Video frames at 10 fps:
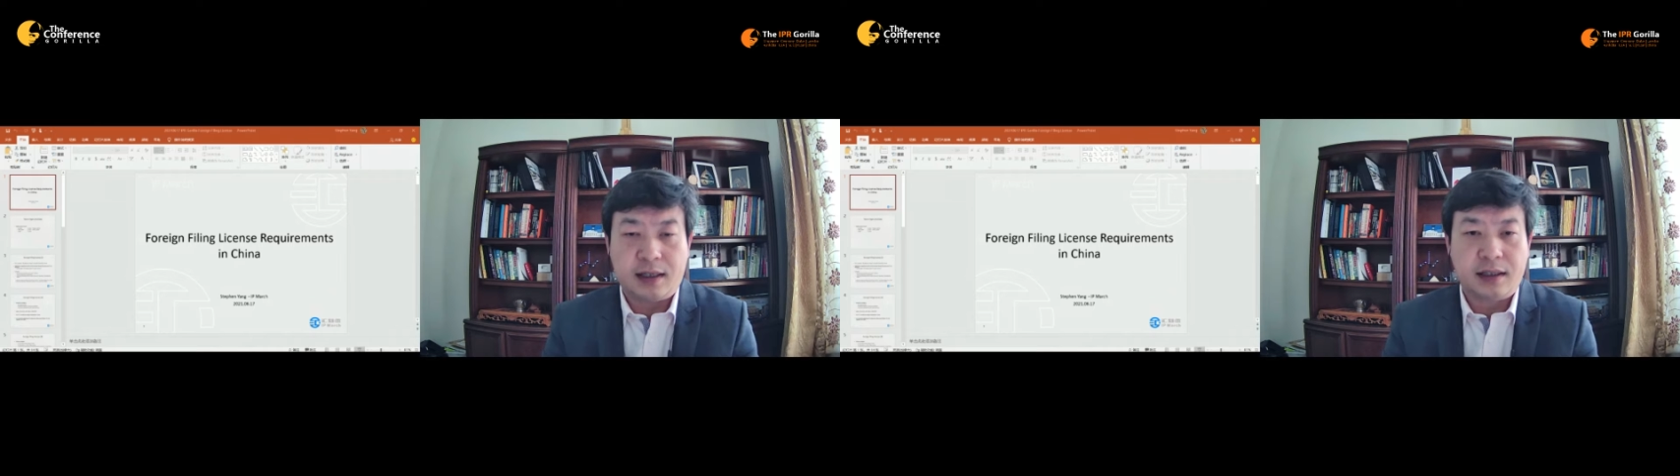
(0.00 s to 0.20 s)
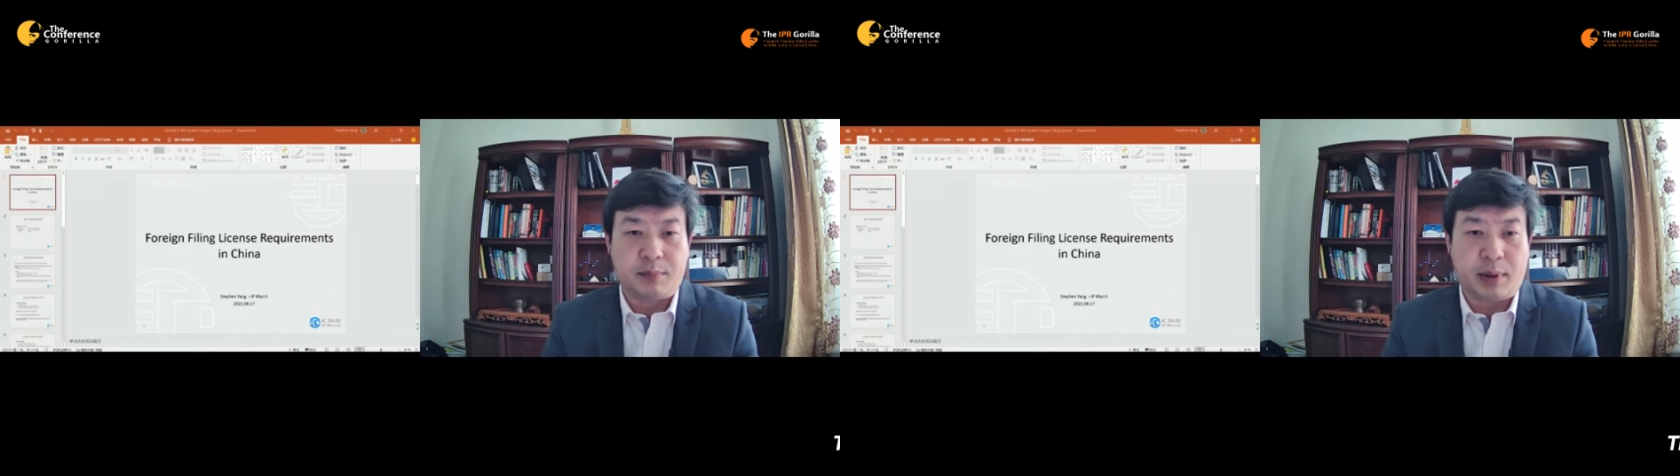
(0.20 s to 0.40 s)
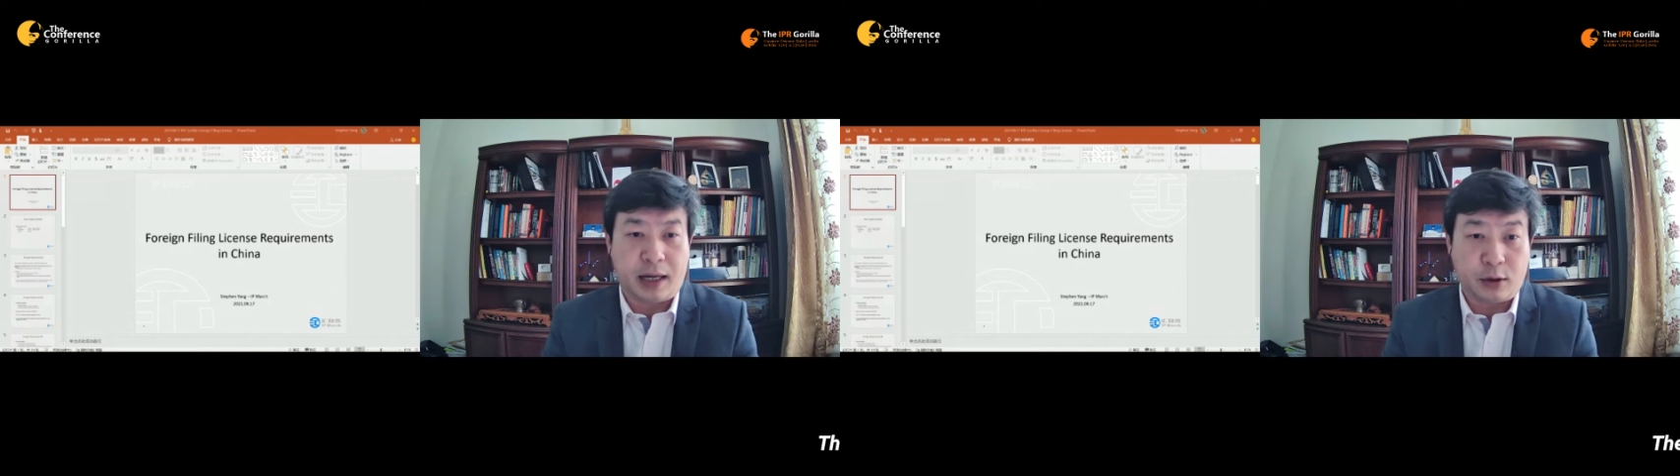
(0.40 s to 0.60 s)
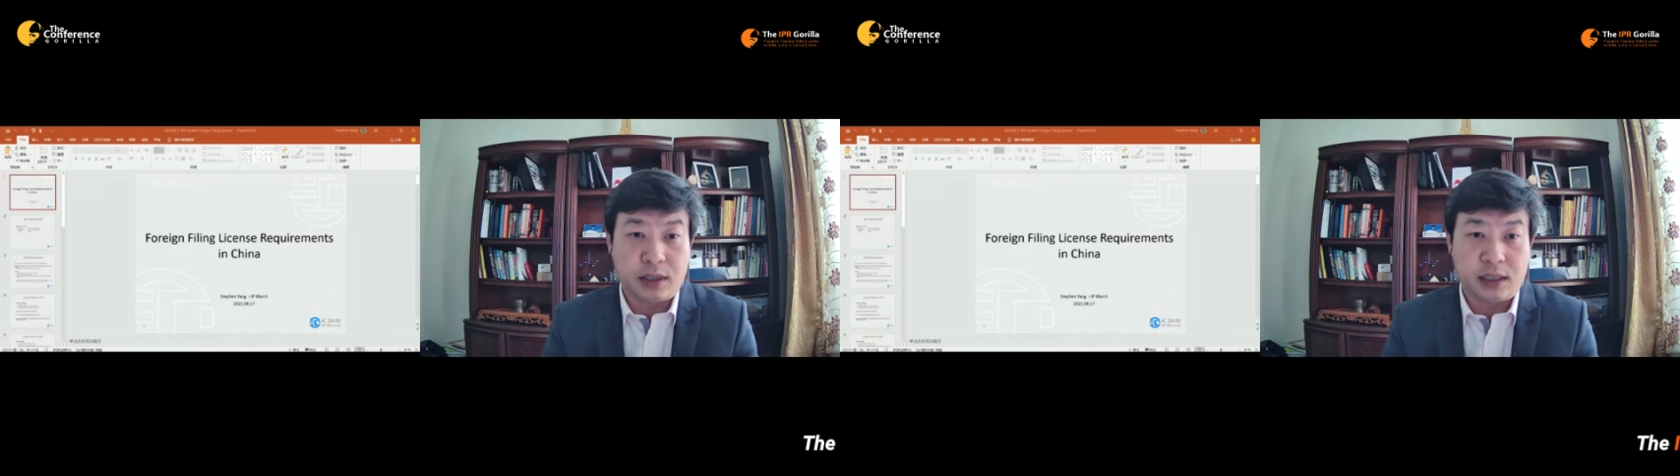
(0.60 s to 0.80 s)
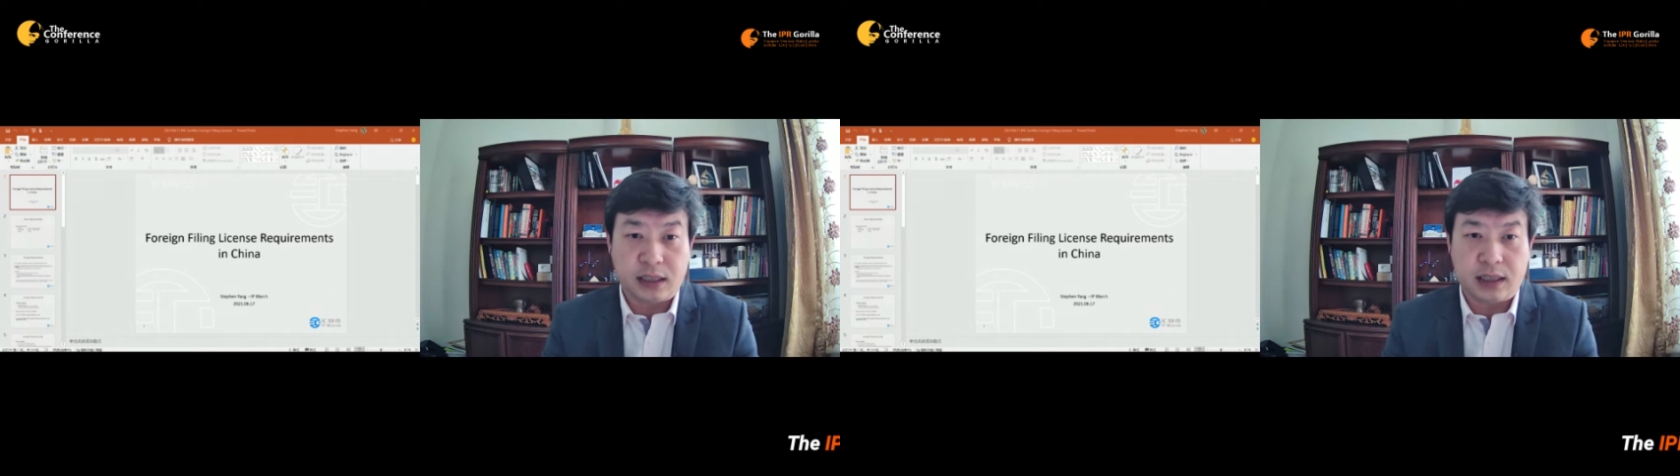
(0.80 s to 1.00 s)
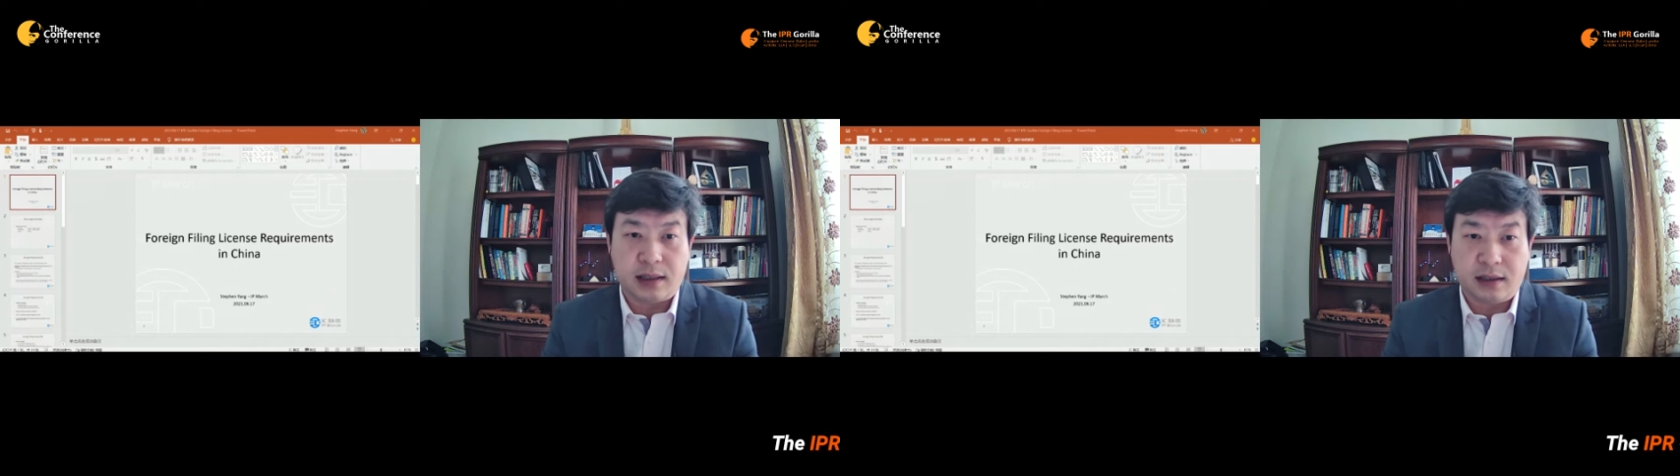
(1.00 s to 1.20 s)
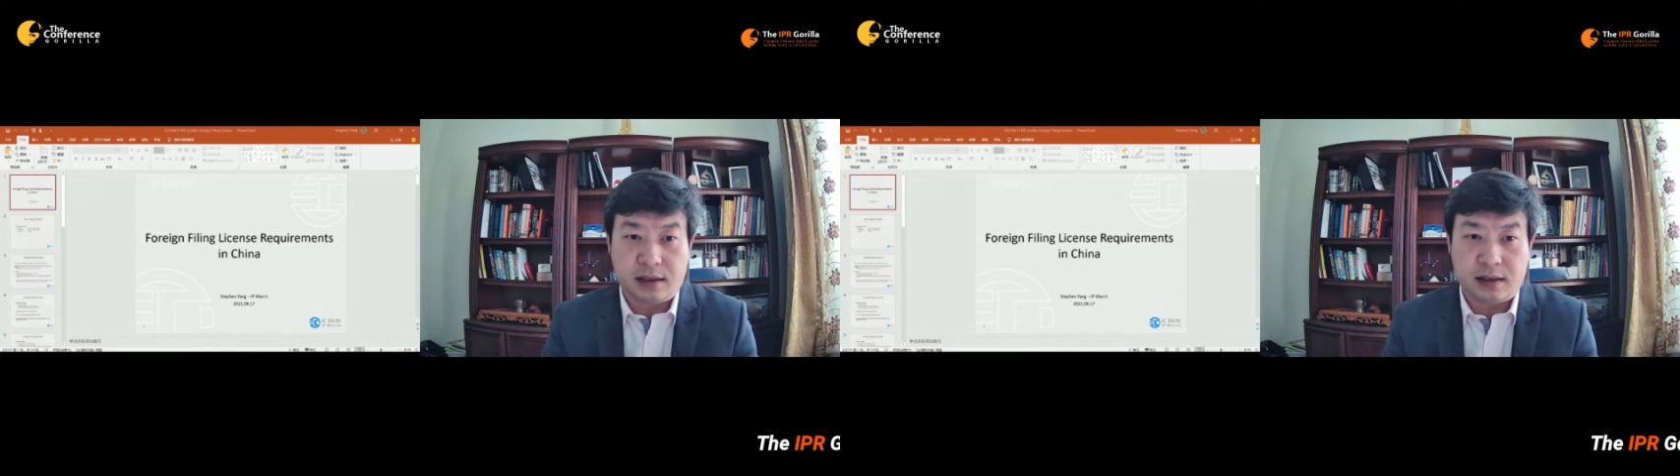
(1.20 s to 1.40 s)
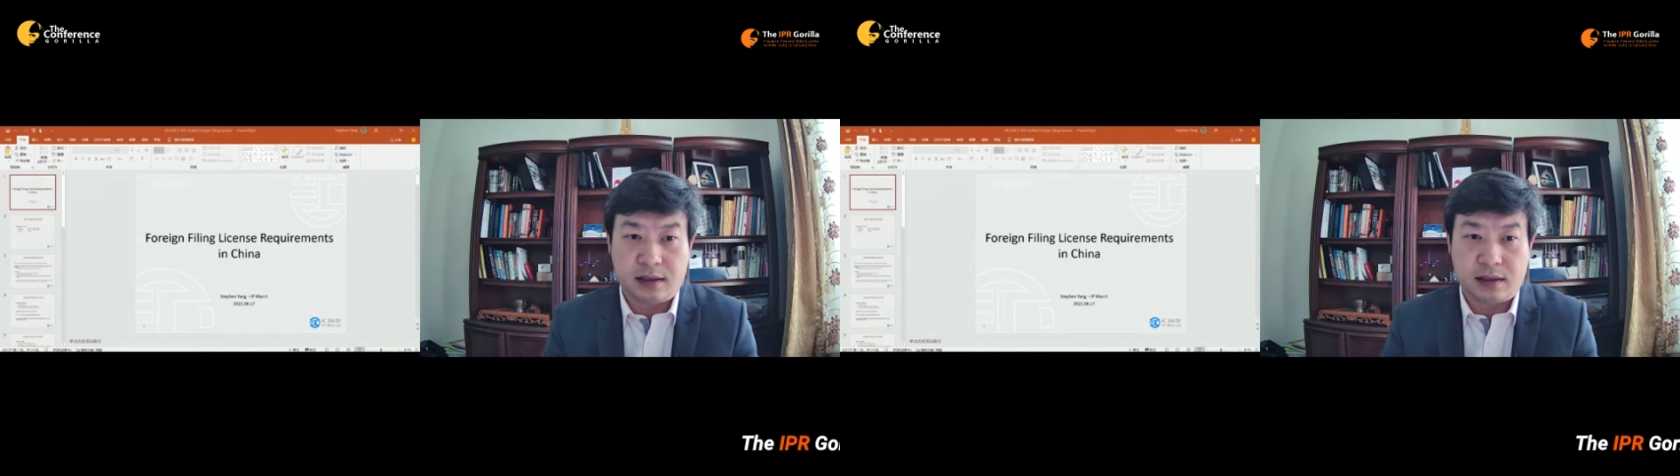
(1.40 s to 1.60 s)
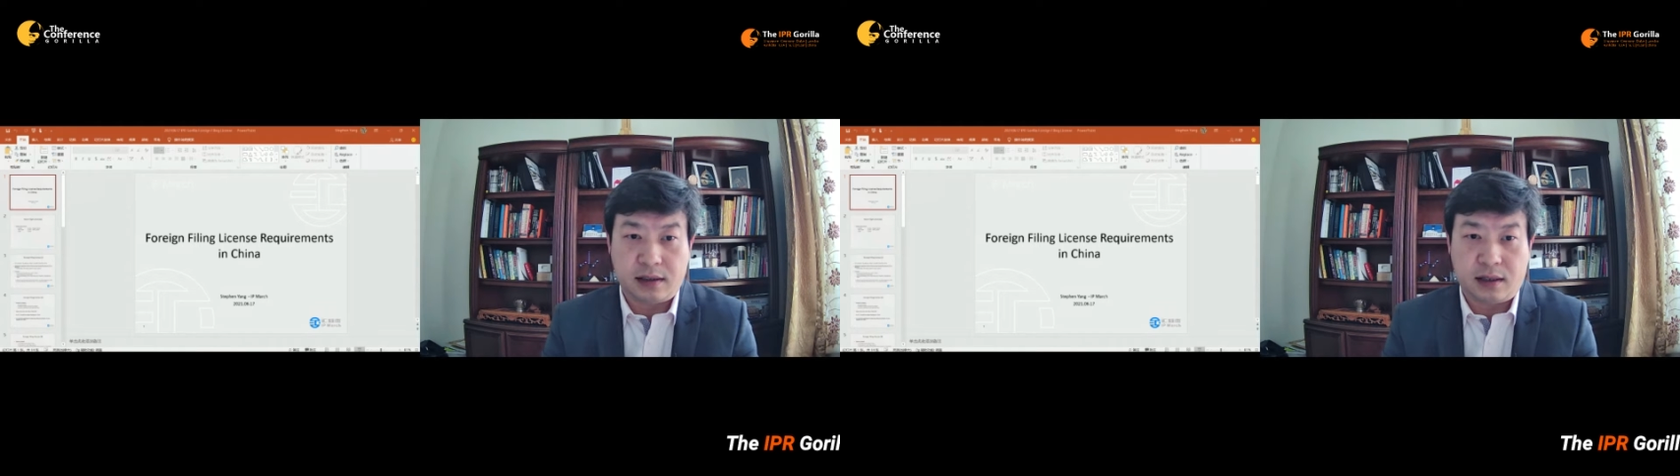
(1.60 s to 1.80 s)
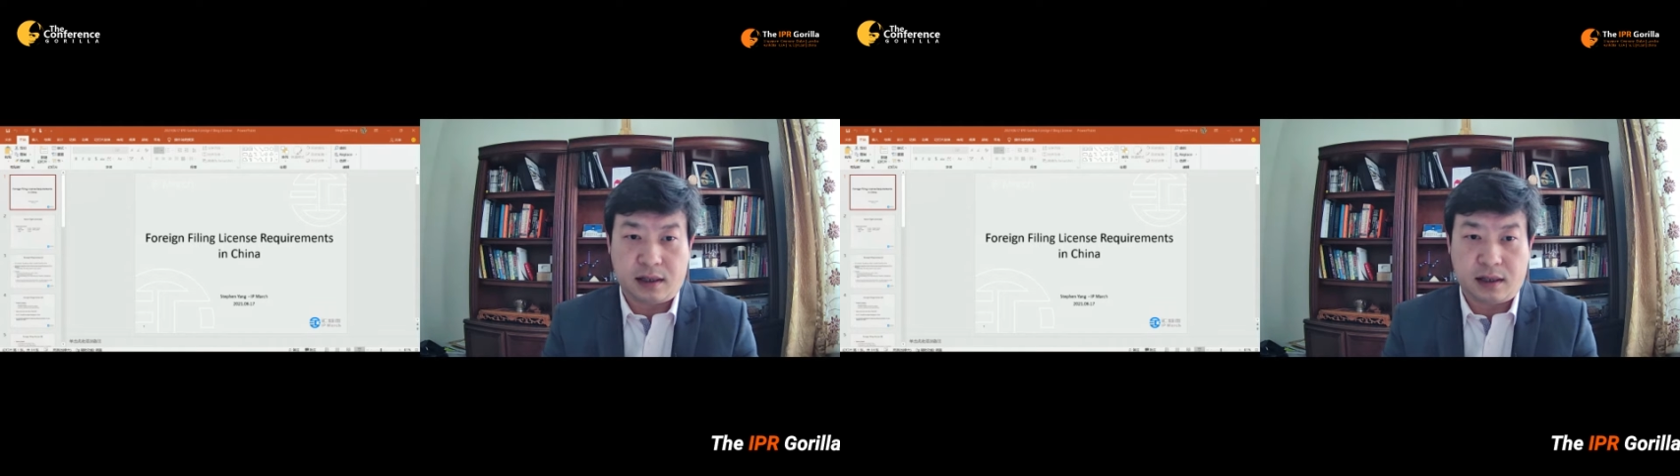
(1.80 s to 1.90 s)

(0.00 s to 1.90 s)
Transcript: The penalty is